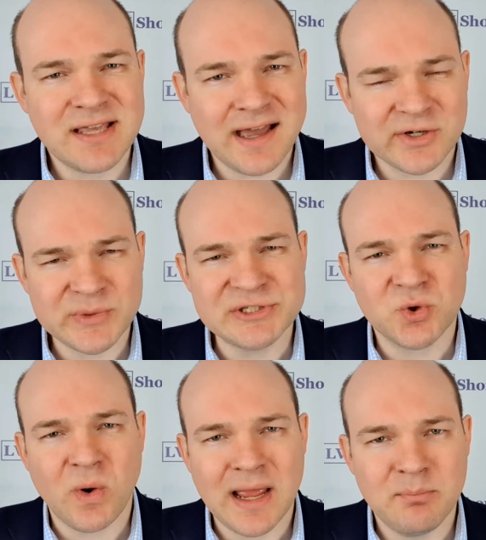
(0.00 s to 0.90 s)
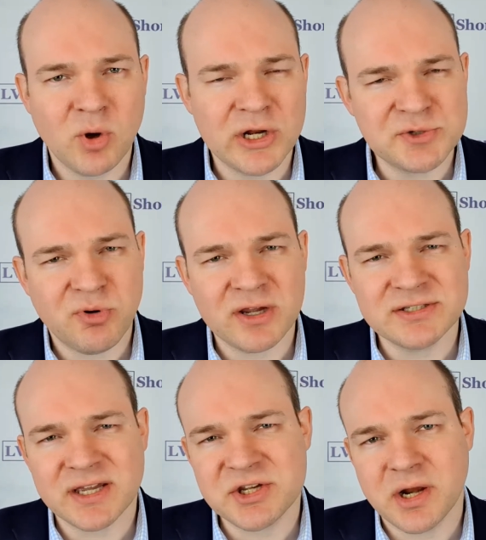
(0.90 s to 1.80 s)
How do we square bullish
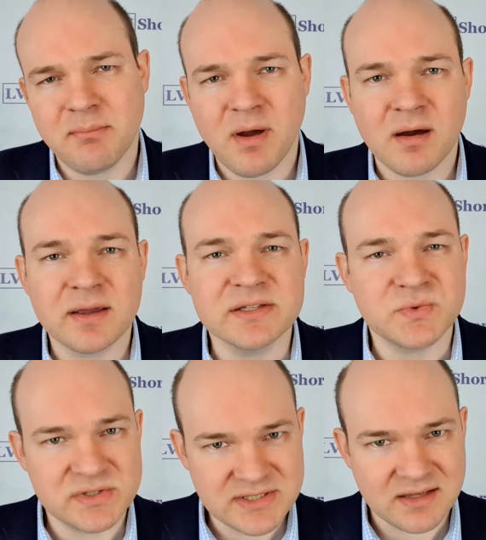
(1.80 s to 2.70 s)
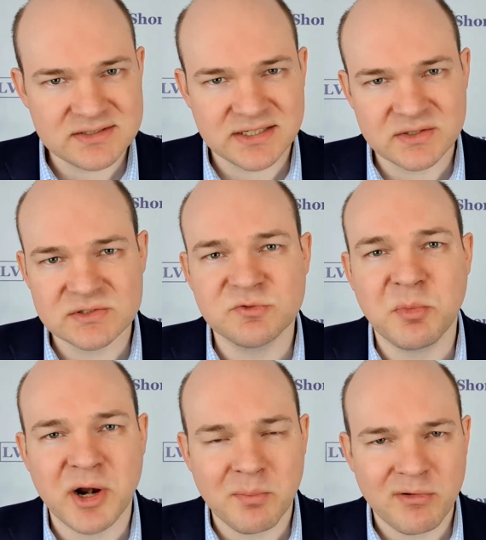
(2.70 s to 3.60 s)
price action in markets with sell signals
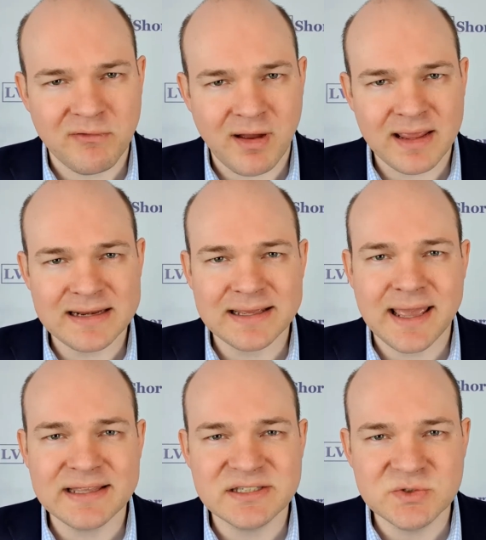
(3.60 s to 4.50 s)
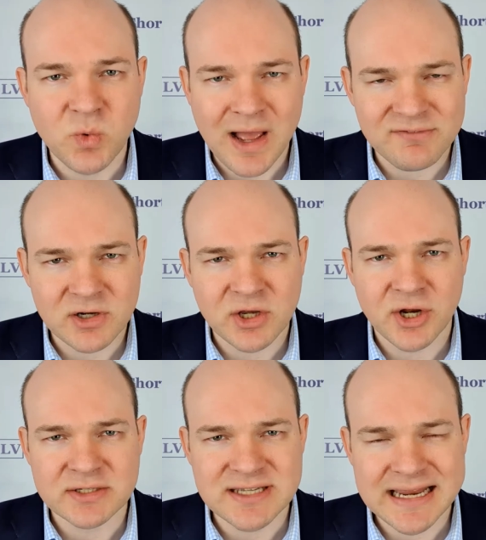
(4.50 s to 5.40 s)
from a number of our indicators? We'll have a look
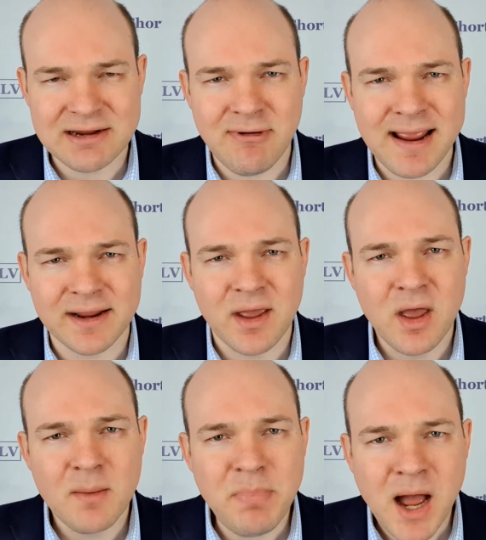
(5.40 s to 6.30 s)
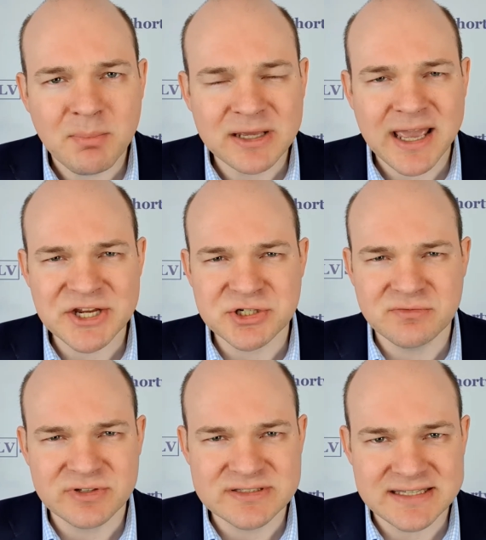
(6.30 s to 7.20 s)
at our daily RAG
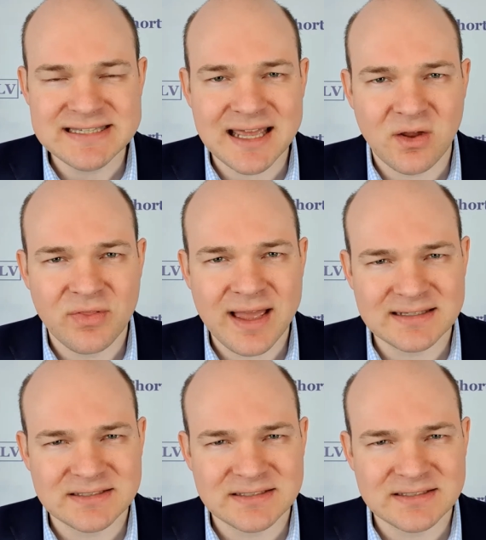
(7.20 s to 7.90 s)
publication for detail on that.